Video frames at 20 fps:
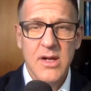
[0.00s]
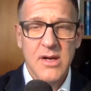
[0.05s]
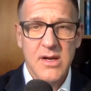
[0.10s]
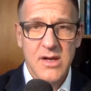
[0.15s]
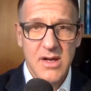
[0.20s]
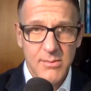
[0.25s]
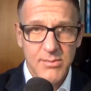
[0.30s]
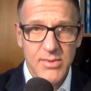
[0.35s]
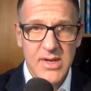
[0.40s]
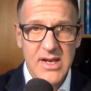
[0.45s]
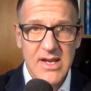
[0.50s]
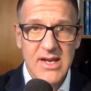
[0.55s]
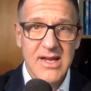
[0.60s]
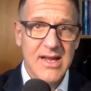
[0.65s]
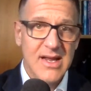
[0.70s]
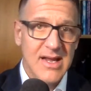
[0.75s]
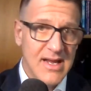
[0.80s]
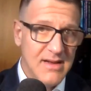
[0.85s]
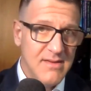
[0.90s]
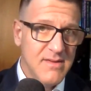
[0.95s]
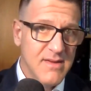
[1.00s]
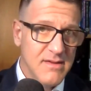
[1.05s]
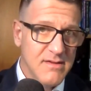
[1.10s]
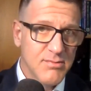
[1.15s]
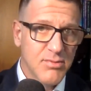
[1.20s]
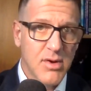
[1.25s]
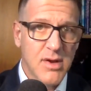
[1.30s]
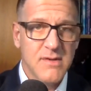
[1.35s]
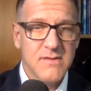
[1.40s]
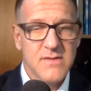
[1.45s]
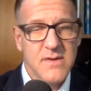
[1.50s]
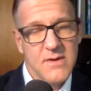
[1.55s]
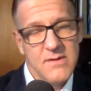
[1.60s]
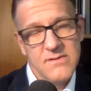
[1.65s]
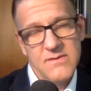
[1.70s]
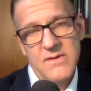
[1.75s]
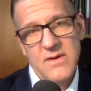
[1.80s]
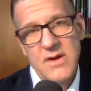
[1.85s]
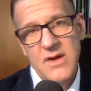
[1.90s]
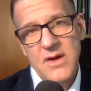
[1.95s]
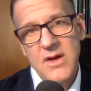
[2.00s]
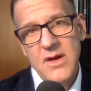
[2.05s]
company in this process,